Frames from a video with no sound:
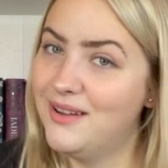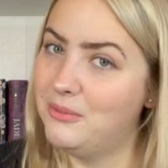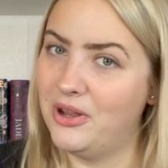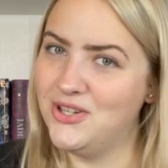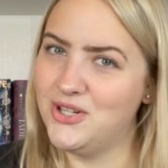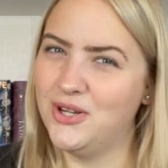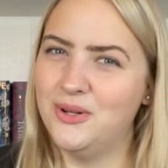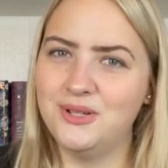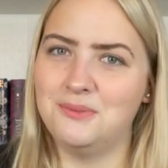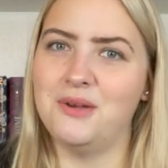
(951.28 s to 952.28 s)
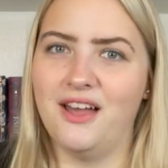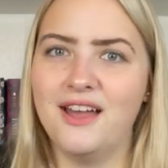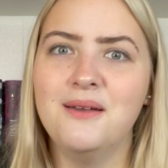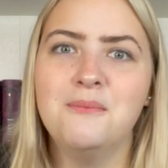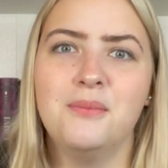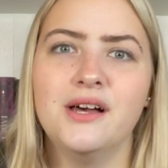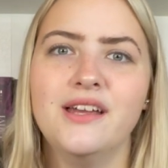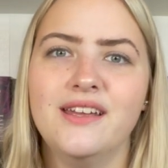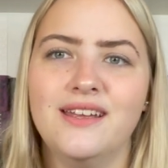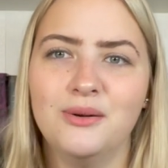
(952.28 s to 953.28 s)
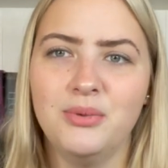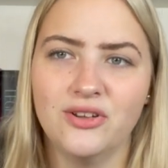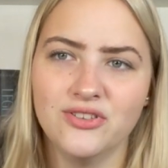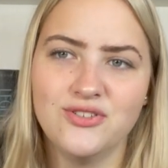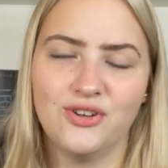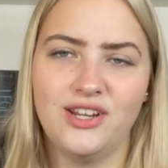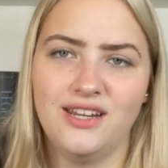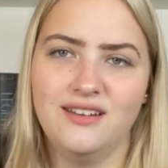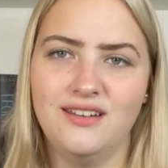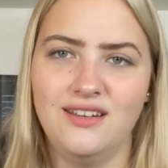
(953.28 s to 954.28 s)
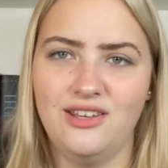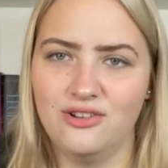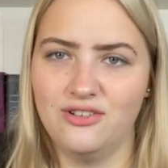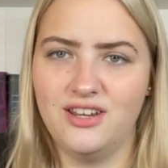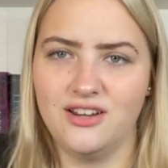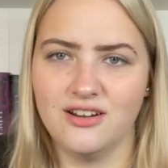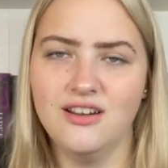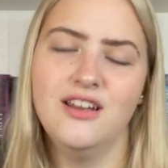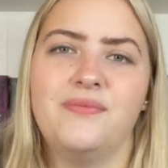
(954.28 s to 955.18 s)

I'm not sure who it's by, but it'll be on the screen here or here.